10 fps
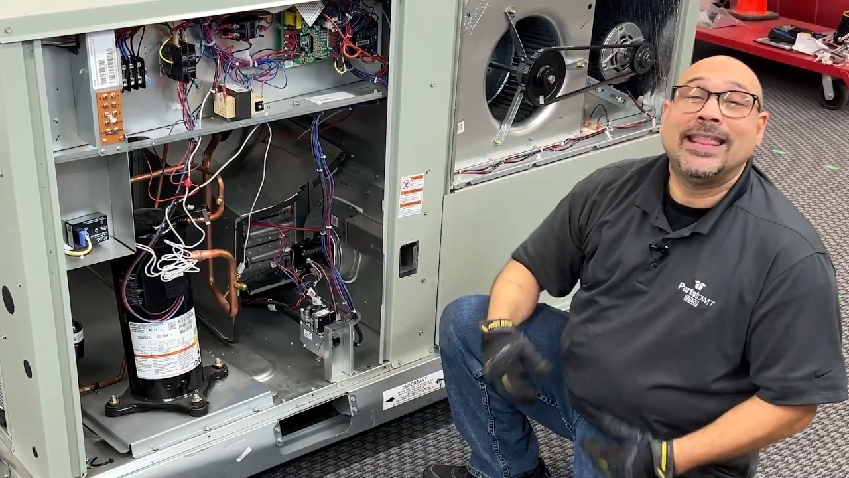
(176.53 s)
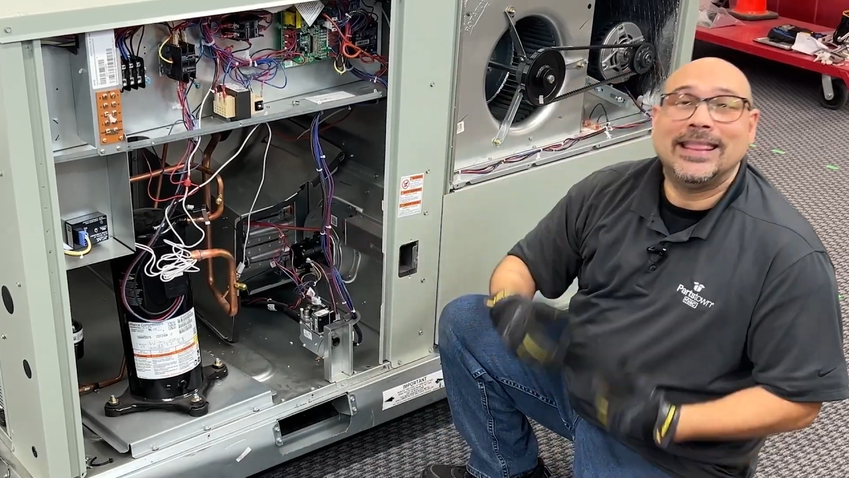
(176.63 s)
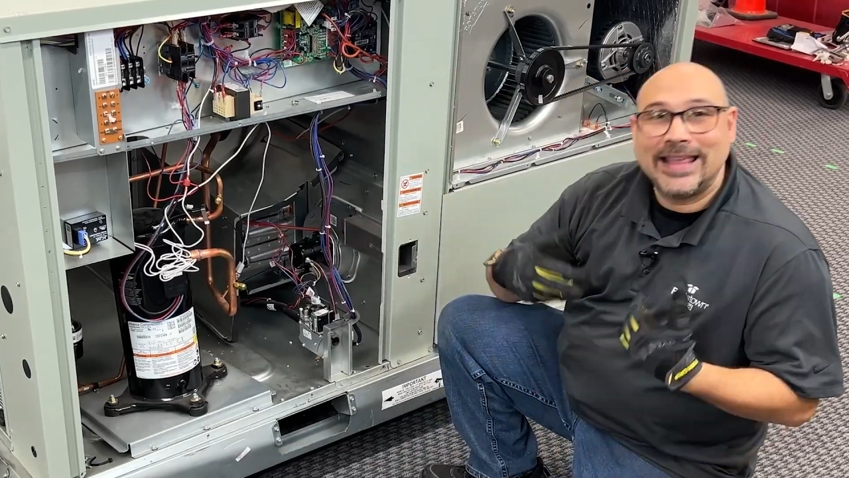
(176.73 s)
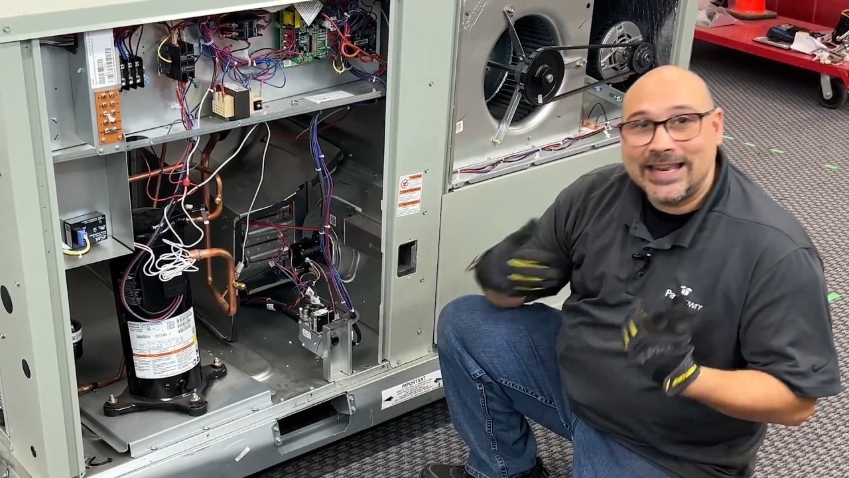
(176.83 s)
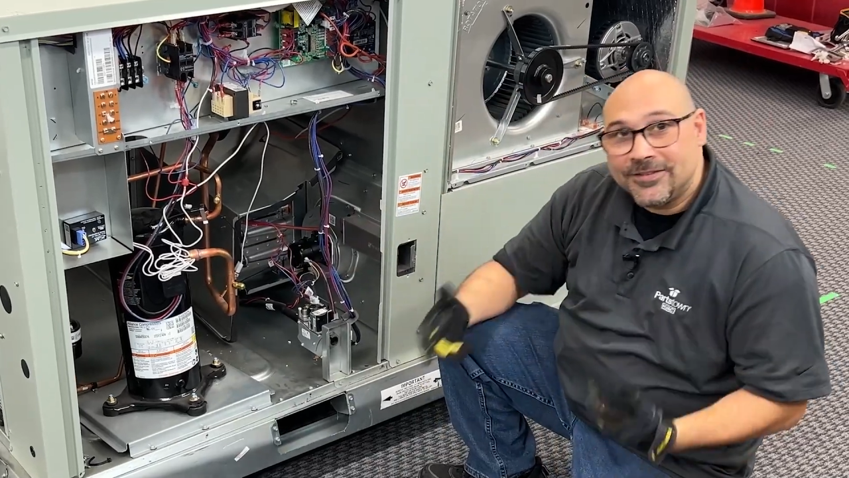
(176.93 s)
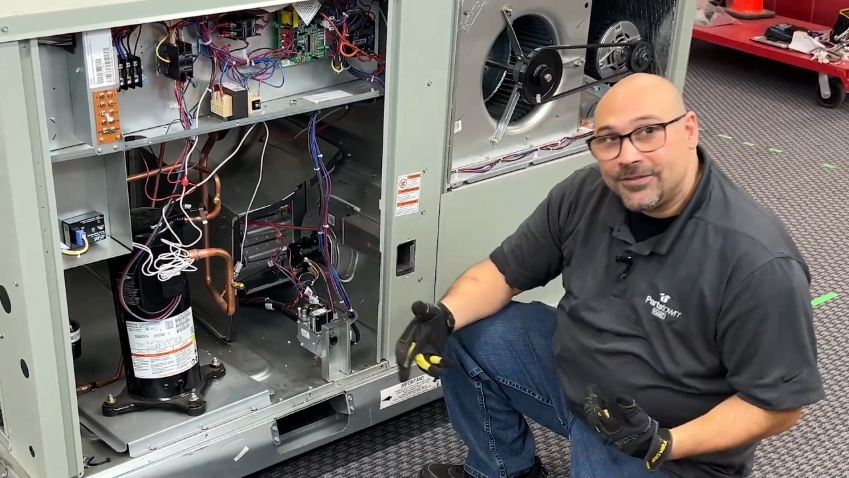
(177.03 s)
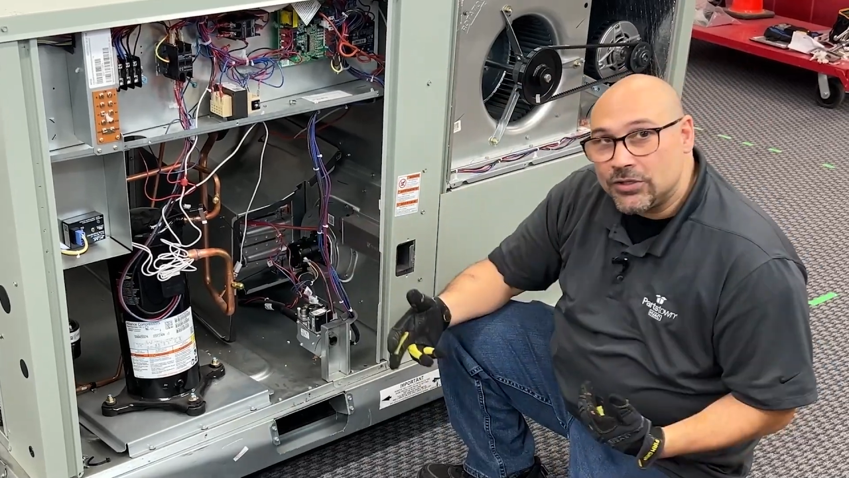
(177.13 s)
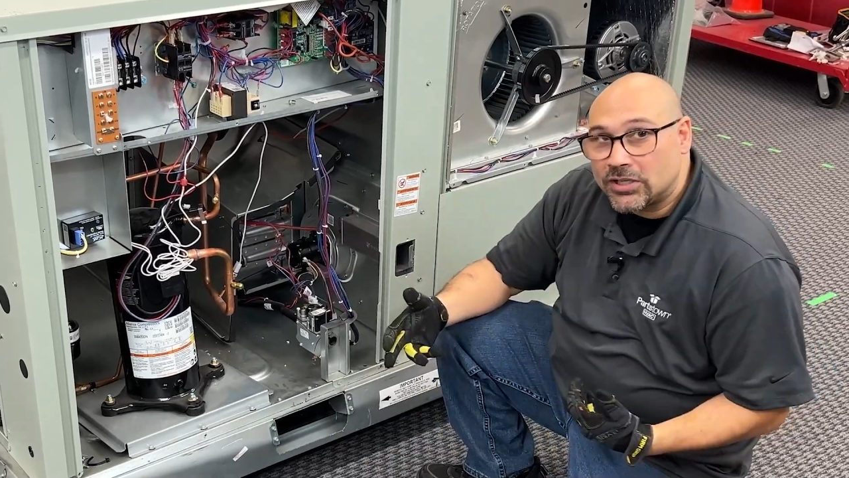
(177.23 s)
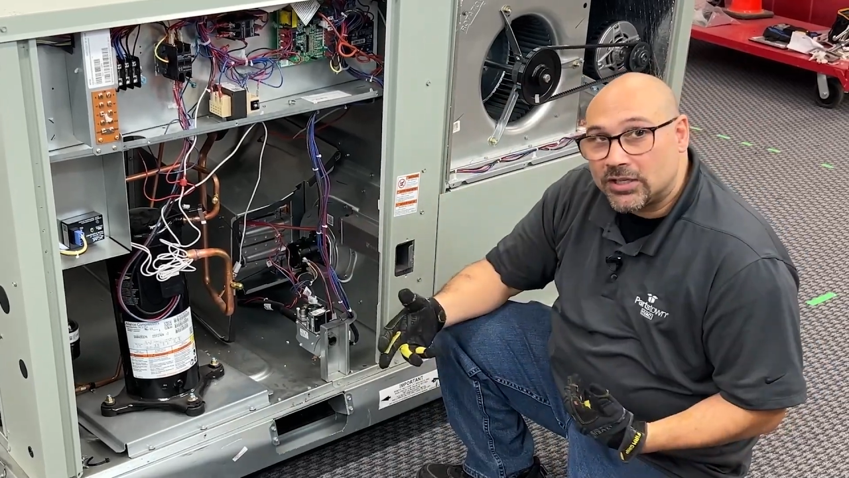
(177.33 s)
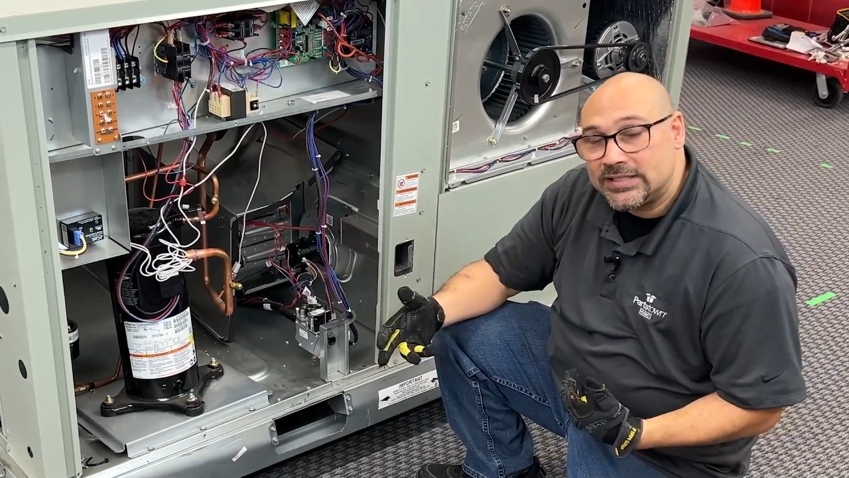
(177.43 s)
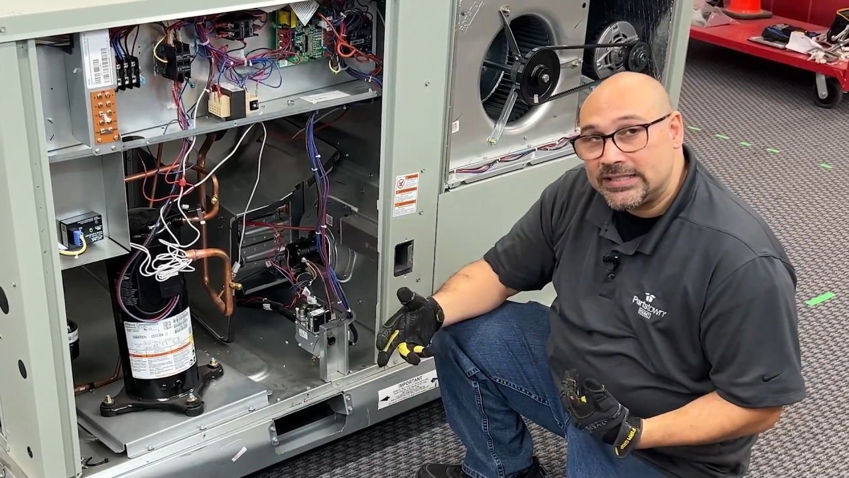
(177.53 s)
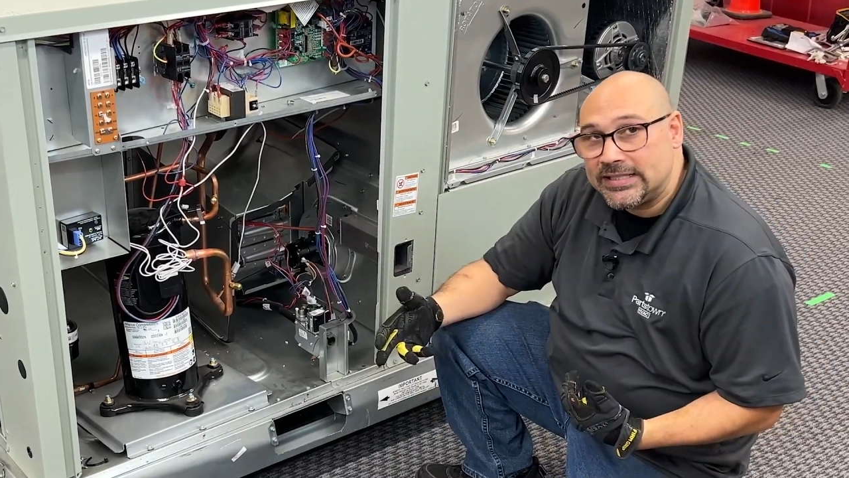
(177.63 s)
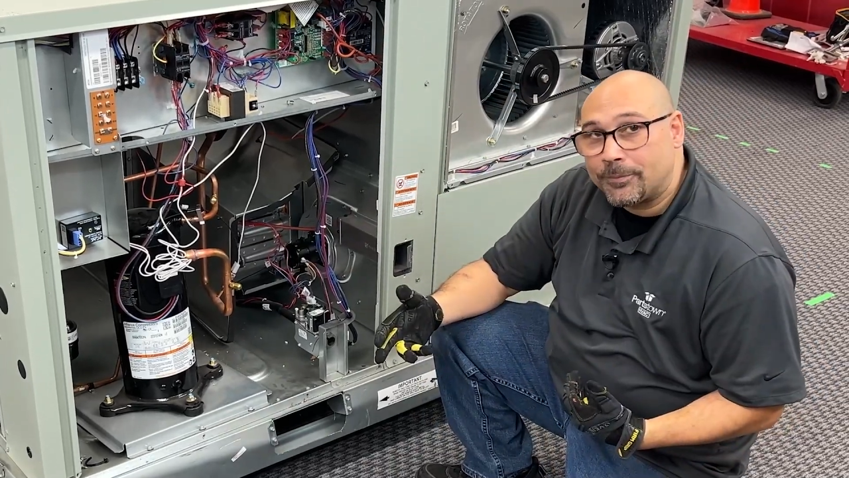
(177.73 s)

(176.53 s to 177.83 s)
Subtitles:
Then if you start to see a